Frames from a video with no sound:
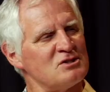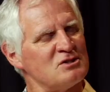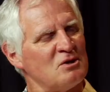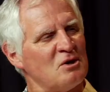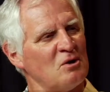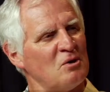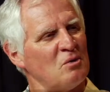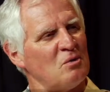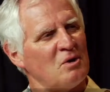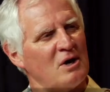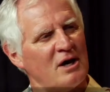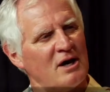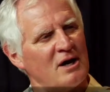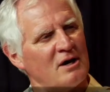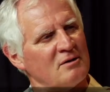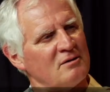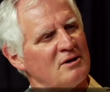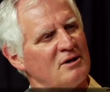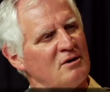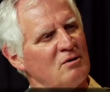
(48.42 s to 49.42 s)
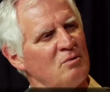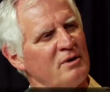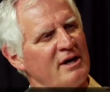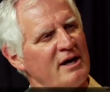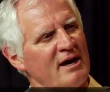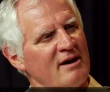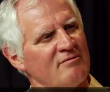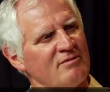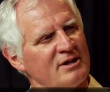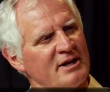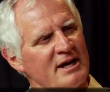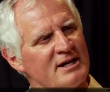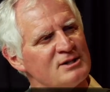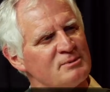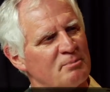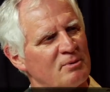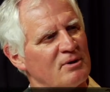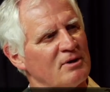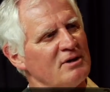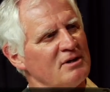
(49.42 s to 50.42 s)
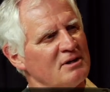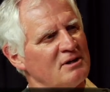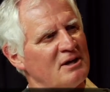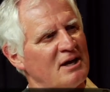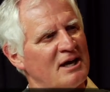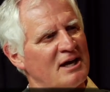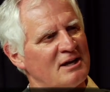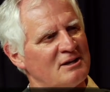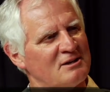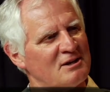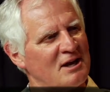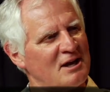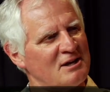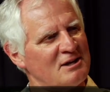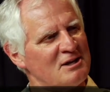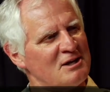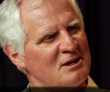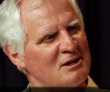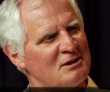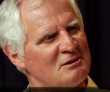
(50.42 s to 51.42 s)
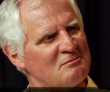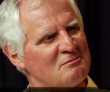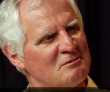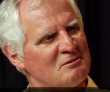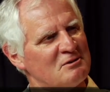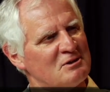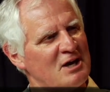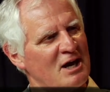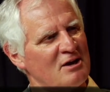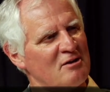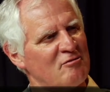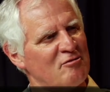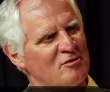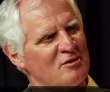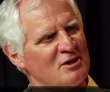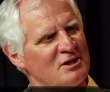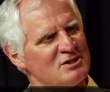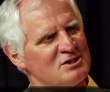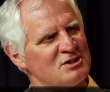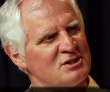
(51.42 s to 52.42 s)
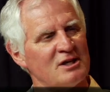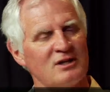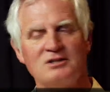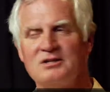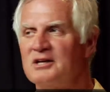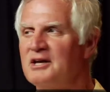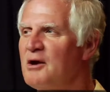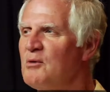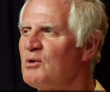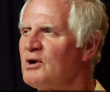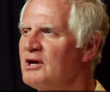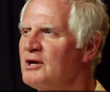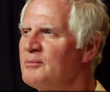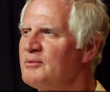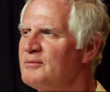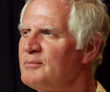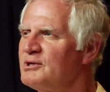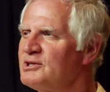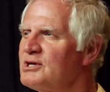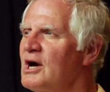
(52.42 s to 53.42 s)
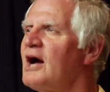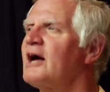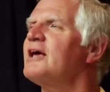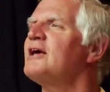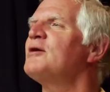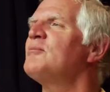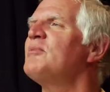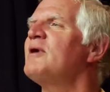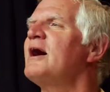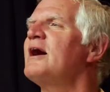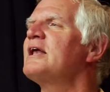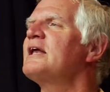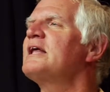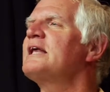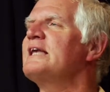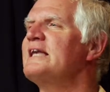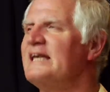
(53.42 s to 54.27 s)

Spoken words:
so here we have an expert, and he can kind of fill us in. Today we're going to be talking about